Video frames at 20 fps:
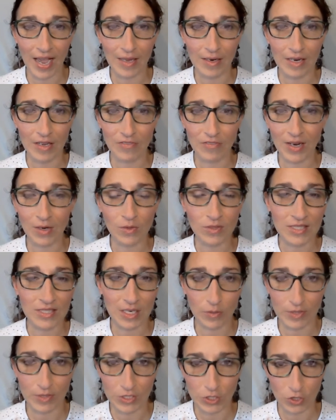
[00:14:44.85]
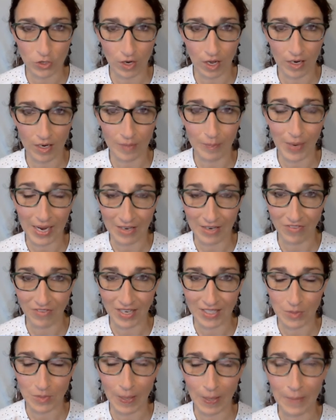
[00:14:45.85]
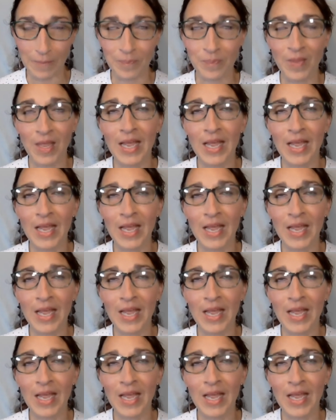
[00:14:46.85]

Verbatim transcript: if I don't see a return on my investment,